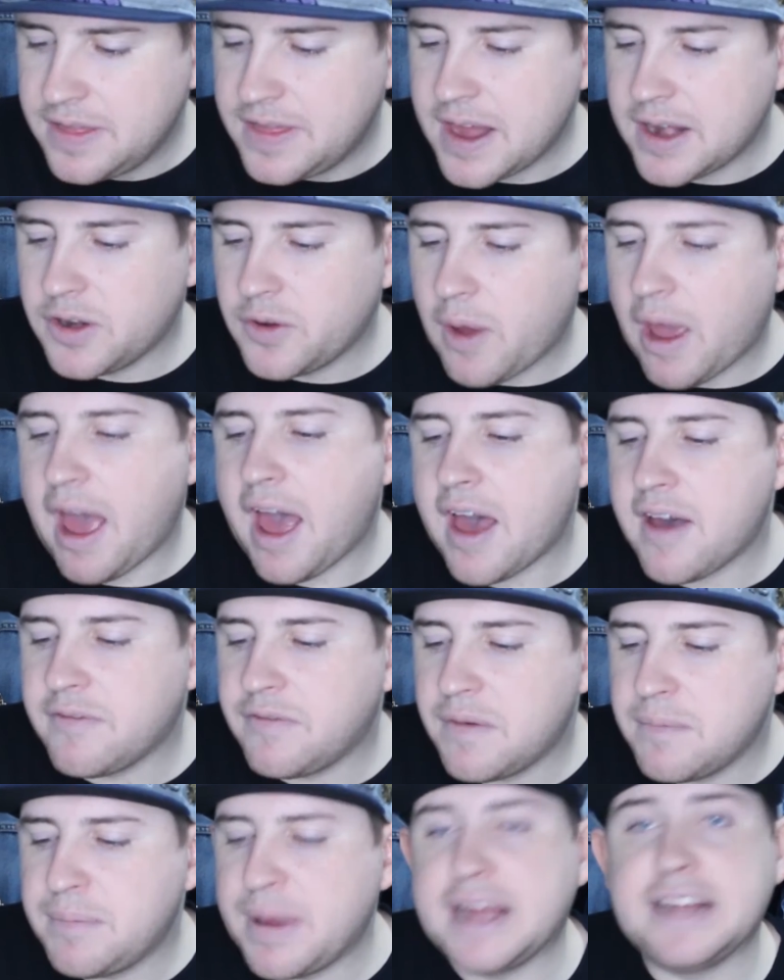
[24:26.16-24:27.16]
Then you
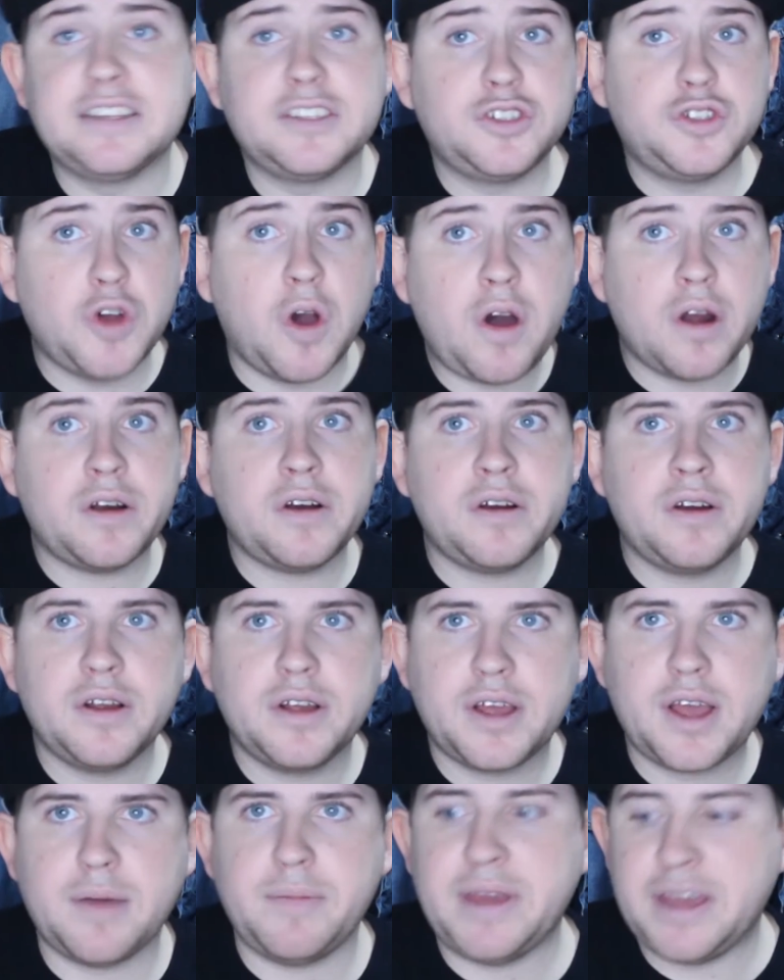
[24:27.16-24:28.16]
have Bane's daughter
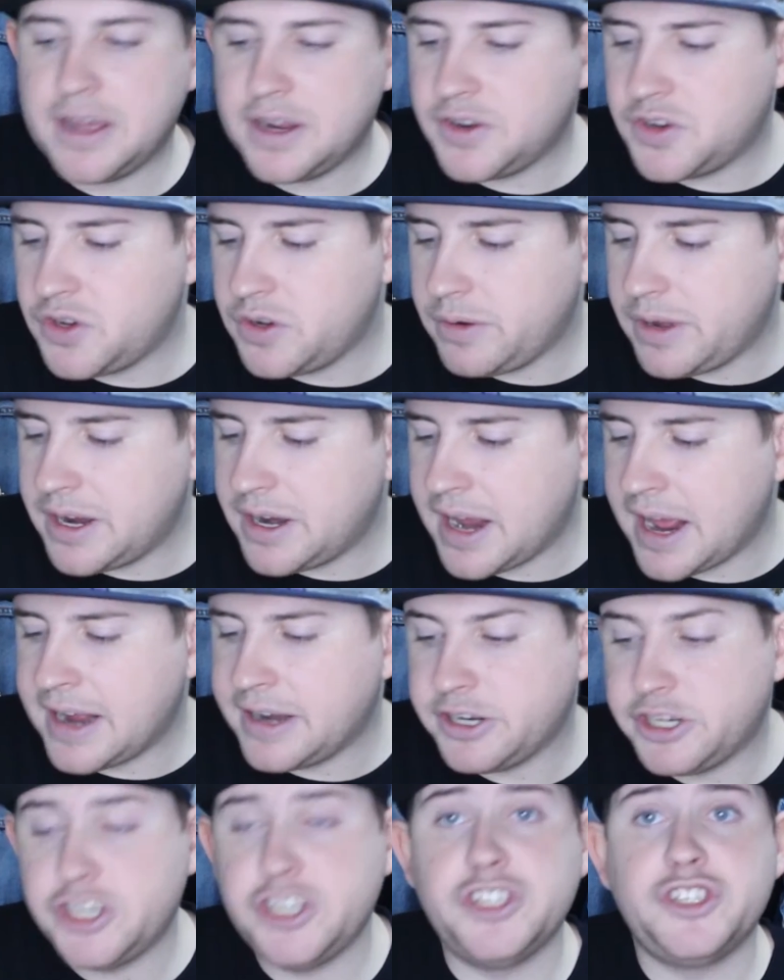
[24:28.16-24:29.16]
coming into it,
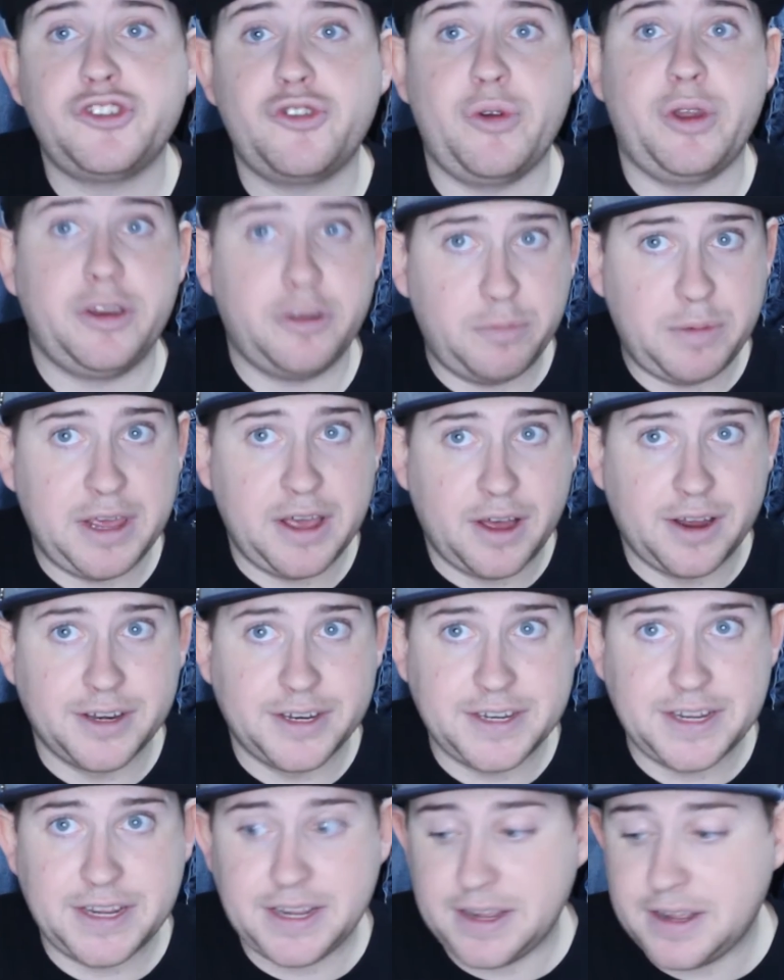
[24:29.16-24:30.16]
and she's going to be
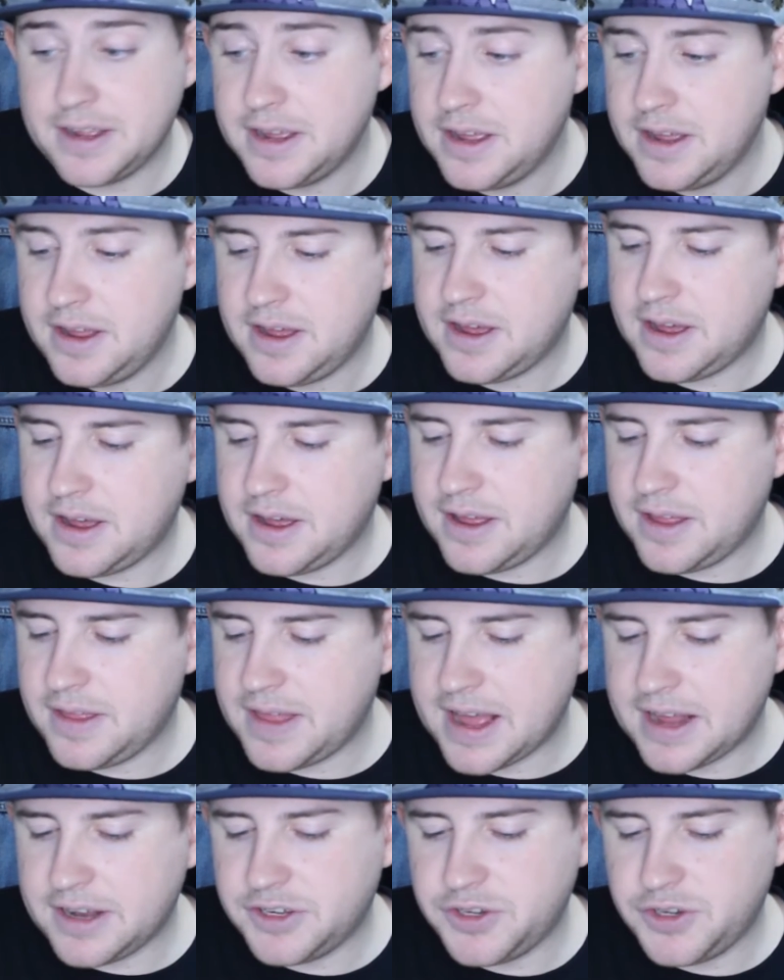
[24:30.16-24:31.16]
hunting
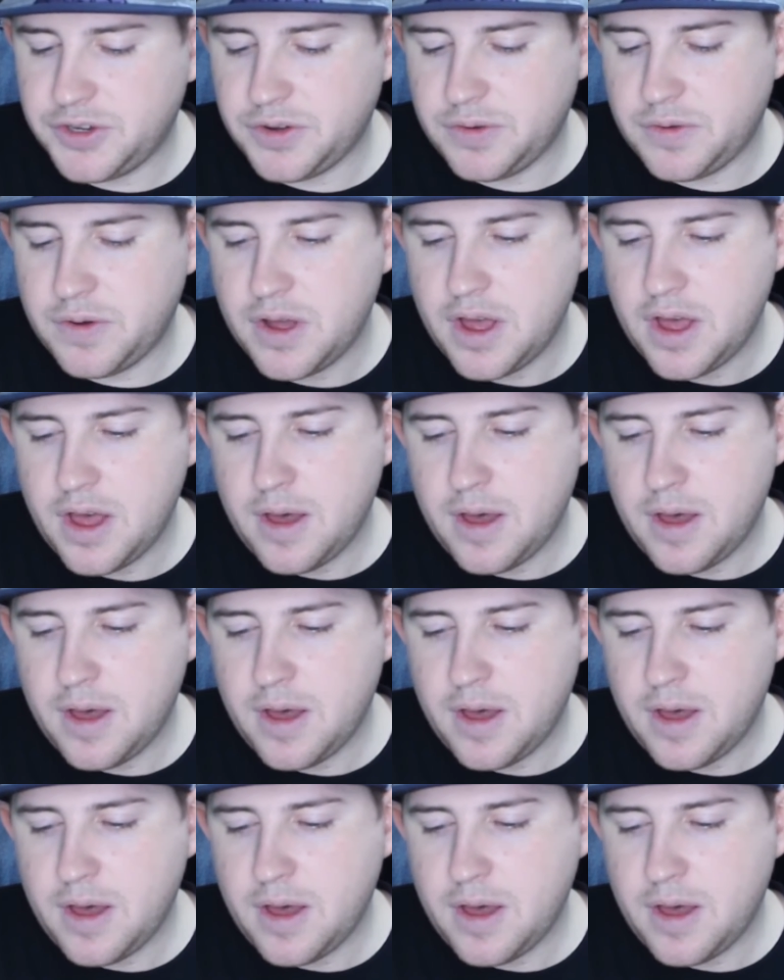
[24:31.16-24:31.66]
that too.